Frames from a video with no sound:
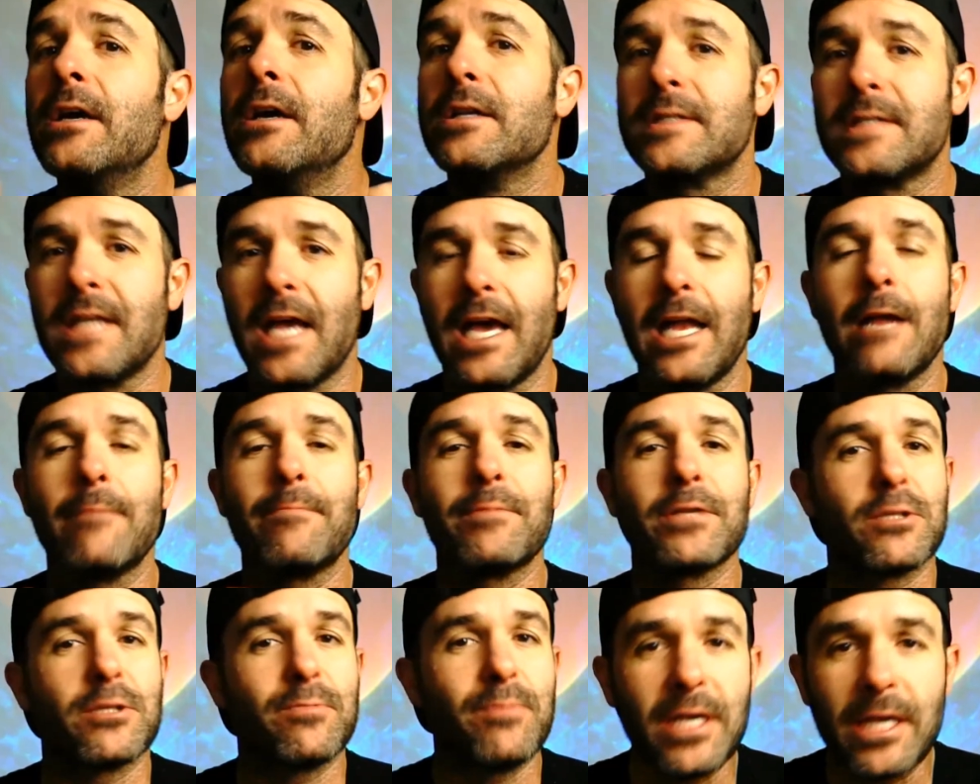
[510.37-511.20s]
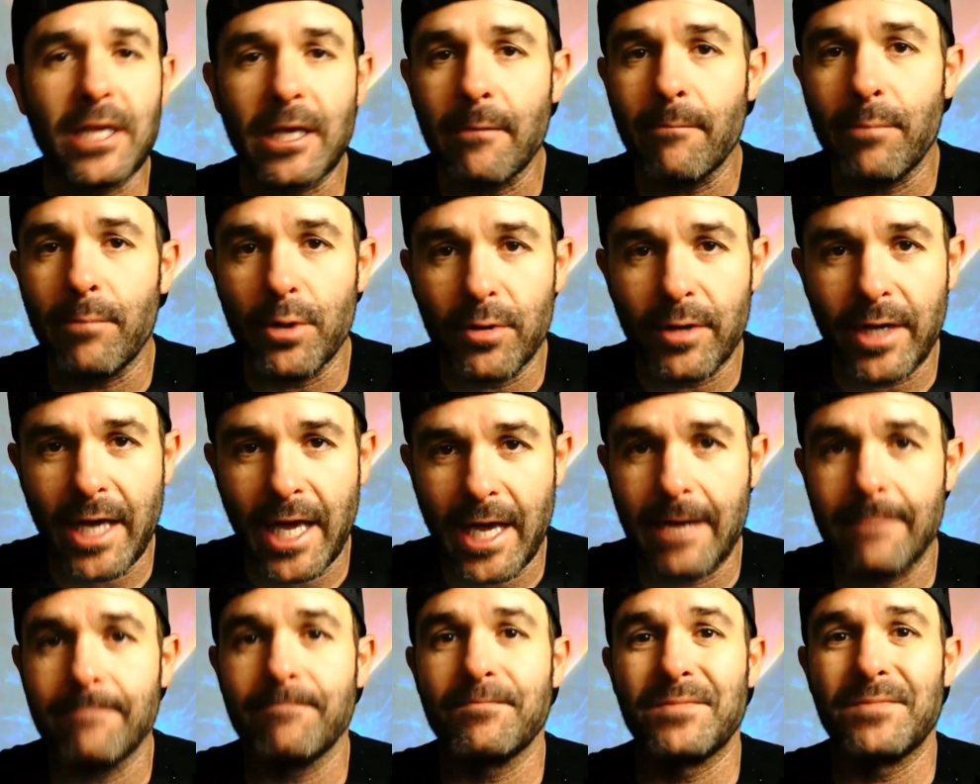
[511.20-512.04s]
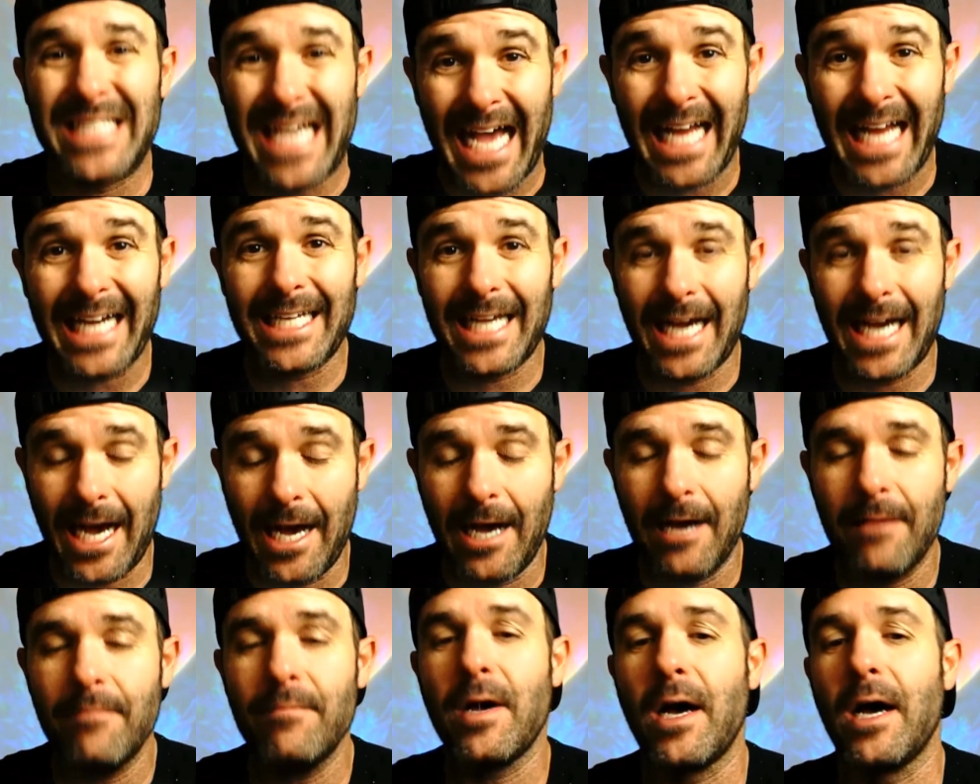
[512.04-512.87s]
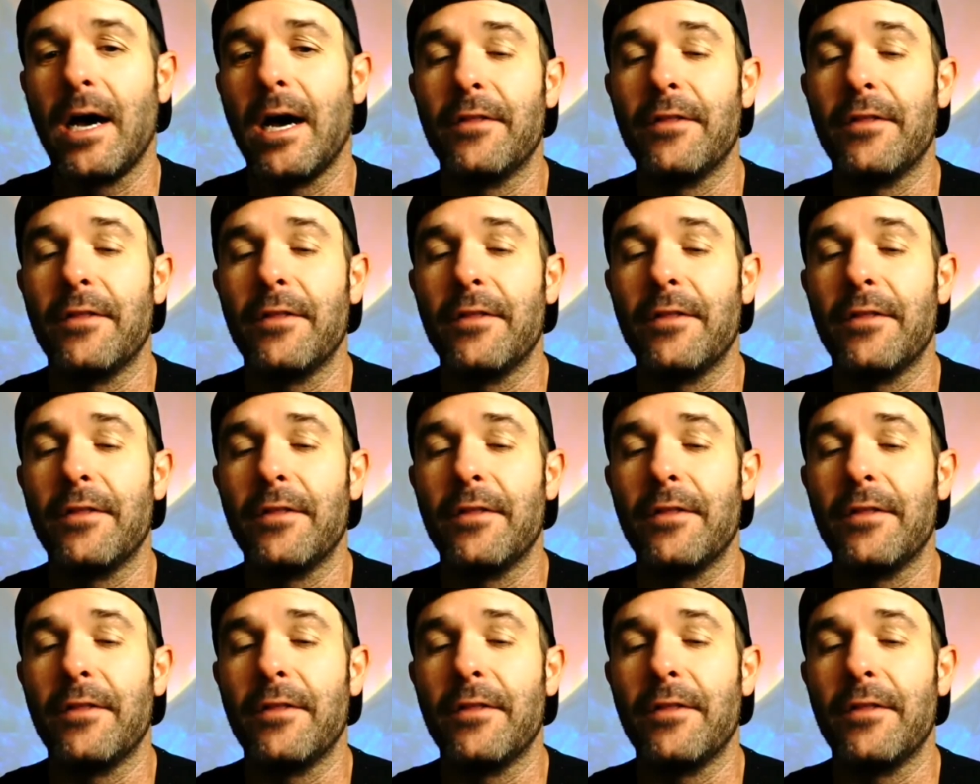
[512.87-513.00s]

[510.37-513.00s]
Sign up at speakingbootcamp.com.